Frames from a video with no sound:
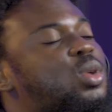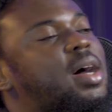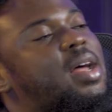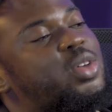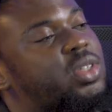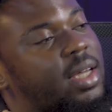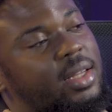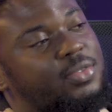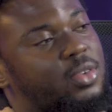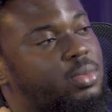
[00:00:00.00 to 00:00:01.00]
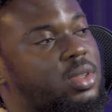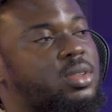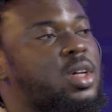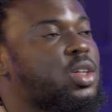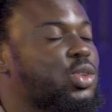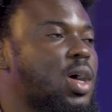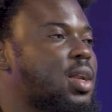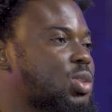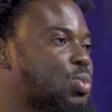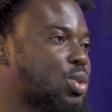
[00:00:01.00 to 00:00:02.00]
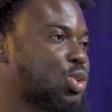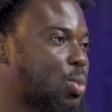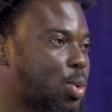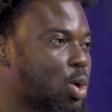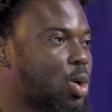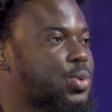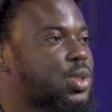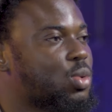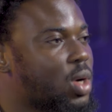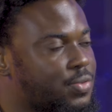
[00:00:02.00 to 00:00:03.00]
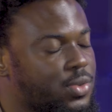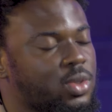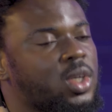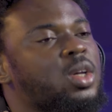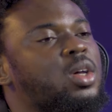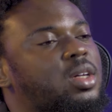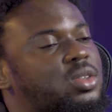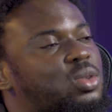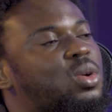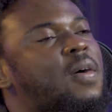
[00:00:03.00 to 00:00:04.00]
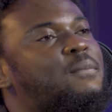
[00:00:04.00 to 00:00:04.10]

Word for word: and how it started from the Johannesburg suburbs or what have you. You know,